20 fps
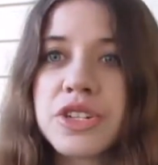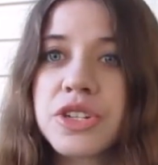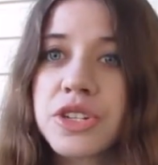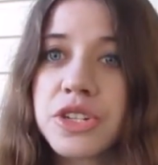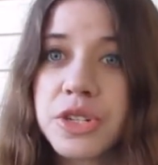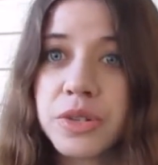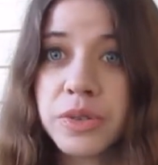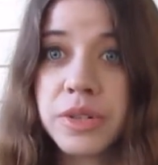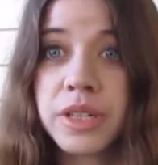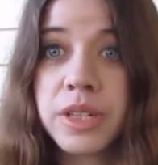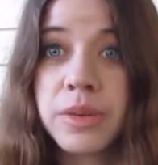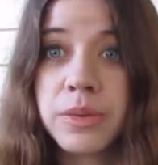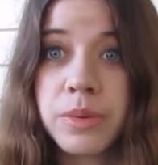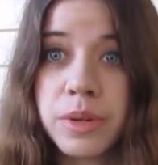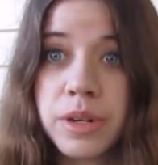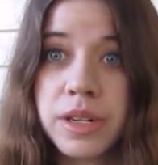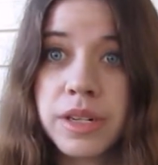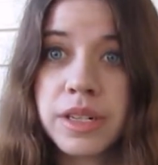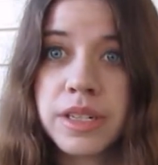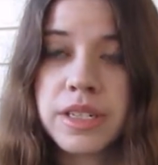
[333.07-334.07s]
She really
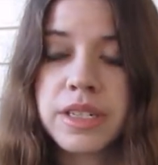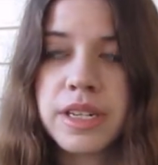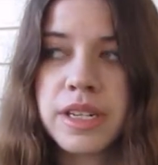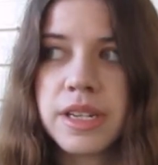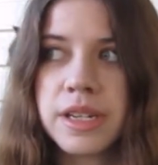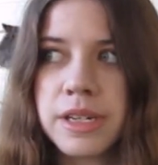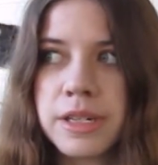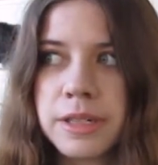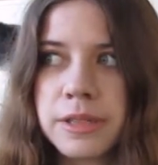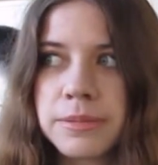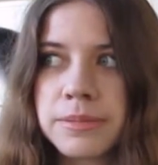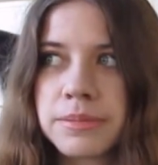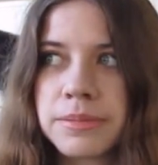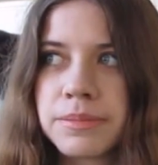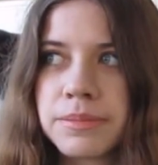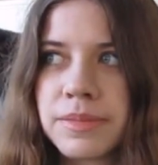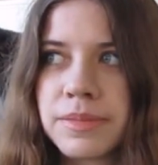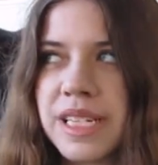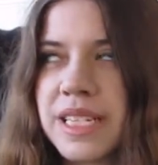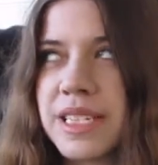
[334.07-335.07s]
worked,
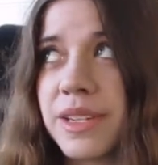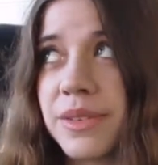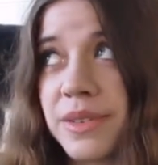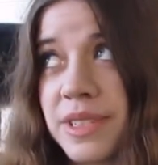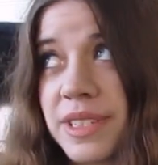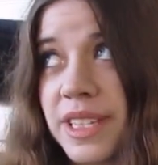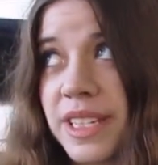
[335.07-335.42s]
as I was